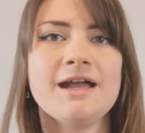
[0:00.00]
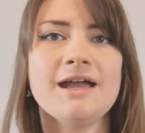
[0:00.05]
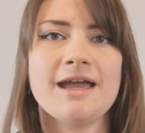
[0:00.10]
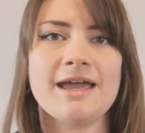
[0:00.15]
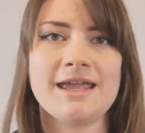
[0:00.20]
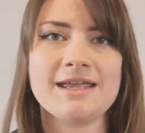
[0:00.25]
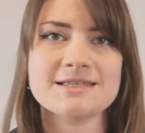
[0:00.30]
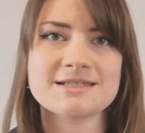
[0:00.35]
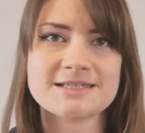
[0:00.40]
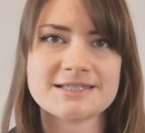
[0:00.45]

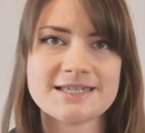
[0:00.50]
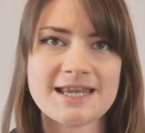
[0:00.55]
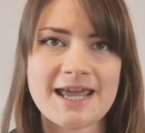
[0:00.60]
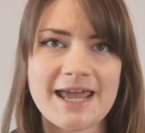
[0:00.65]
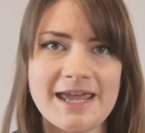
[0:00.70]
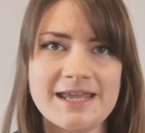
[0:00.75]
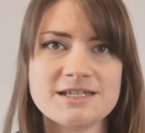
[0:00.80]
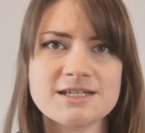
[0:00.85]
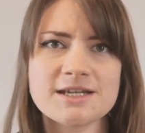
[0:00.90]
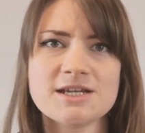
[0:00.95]

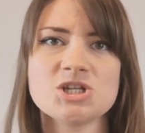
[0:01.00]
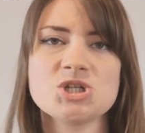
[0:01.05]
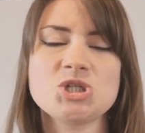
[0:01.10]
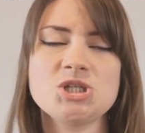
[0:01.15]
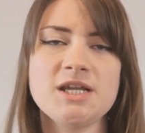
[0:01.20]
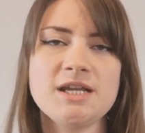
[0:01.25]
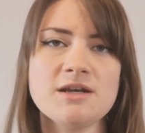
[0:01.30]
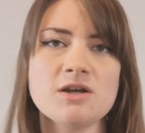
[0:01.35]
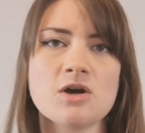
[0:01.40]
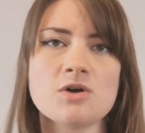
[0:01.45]
Instead,
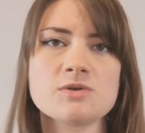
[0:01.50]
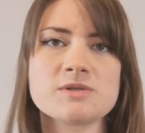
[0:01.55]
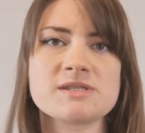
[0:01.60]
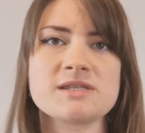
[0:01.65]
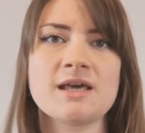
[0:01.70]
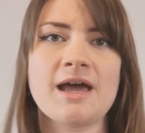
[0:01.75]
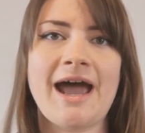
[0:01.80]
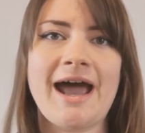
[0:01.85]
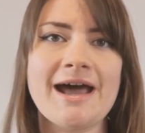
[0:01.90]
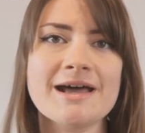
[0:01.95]
she knows
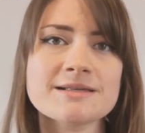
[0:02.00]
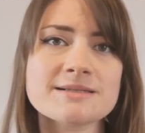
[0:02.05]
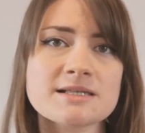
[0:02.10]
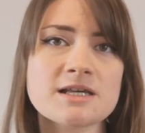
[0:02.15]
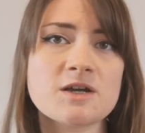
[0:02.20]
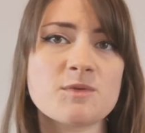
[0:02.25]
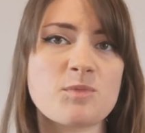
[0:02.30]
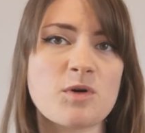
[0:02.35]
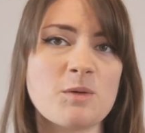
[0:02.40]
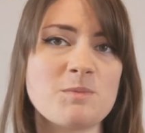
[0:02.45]
that as
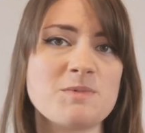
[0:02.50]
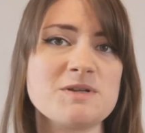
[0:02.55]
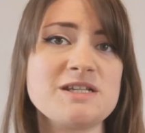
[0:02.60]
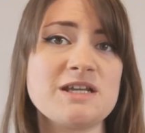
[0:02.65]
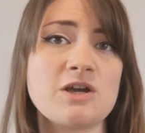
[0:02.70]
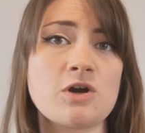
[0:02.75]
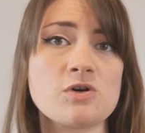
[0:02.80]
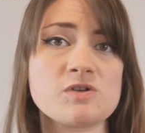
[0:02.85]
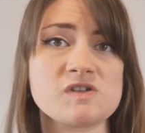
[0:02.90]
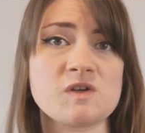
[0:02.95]
her property
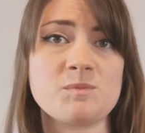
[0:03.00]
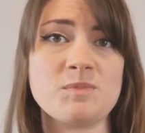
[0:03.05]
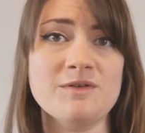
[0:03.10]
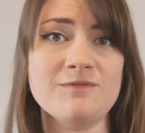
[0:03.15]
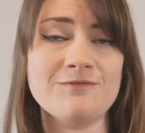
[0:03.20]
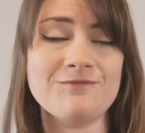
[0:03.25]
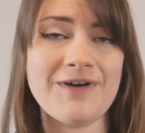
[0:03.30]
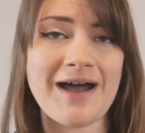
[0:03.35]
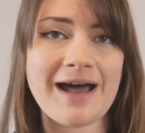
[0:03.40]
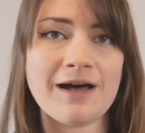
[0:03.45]
goes up in
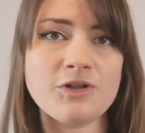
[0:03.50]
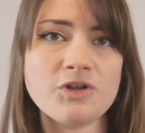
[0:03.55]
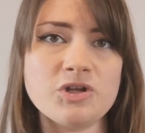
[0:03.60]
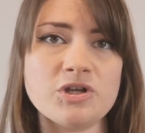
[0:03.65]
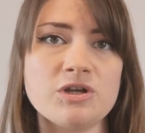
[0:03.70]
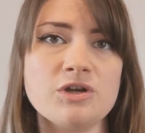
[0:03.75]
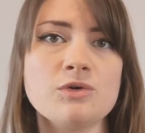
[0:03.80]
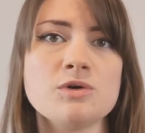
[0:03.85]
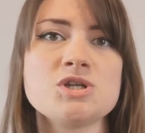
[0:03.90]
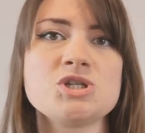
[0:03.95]

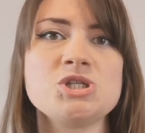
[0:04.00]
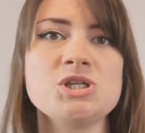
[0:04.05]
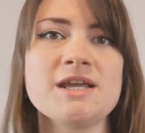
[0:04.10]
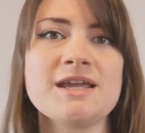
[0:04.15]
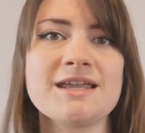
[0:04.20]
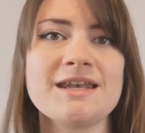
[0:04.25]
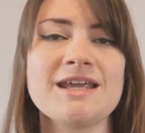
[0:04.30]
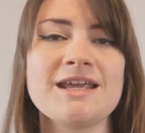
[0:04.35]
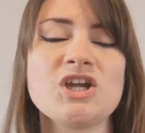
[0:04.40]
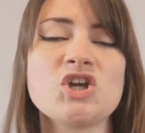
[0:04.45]
value, she
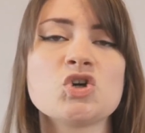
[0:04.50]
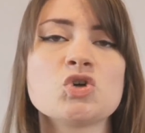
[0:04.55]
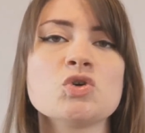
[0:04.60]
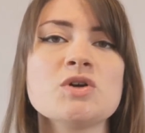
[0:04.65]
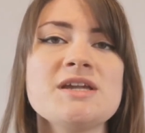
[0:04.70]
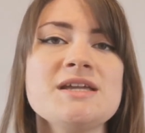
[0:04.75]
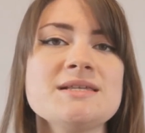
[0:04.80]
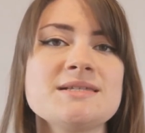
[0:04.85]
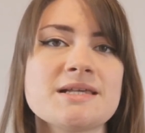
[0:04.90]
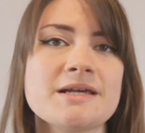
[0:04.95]
can
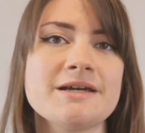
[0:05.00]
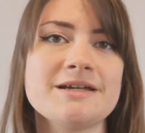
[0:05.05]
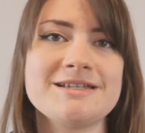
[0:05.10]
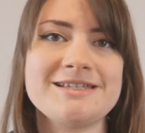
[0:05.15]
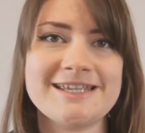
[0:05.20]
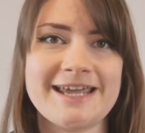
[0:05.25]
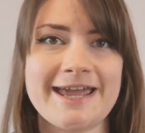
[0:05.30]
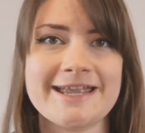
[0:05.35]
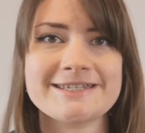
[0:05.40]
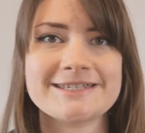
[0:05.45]
increase her
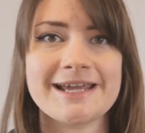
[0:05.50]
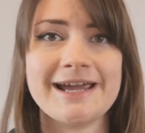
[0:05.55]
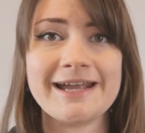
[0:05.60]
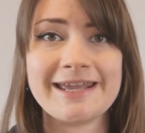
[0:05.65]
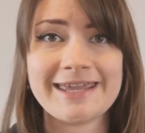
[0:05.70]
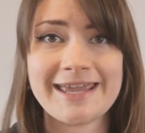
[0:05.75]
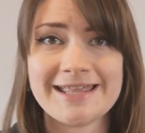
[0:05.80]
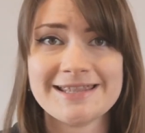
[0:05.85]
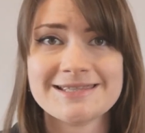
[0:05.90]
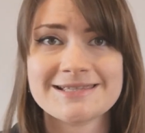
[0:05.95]
debt
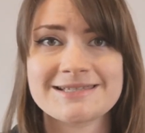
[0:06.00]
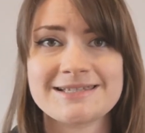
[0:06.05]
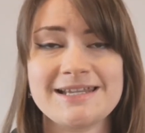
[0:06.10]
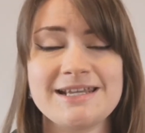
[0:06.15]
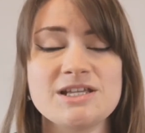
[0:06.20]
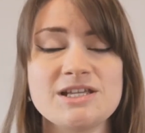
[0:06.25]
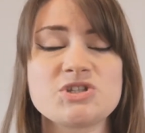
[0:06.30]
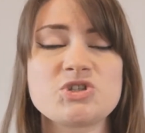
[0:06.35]
against it.